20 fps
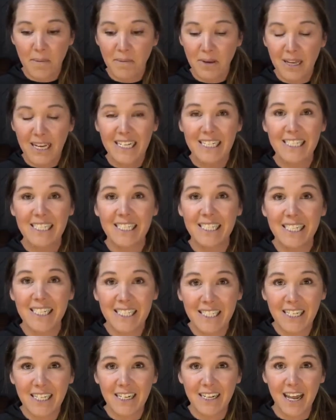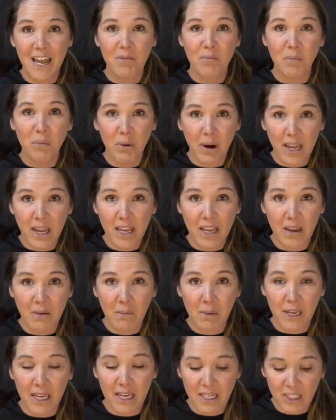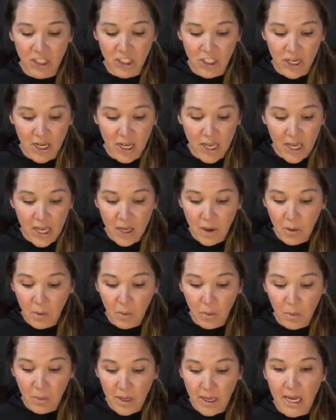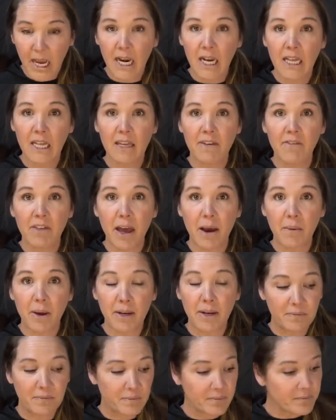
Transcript: consistent and breaking pitch. We got to leave that one.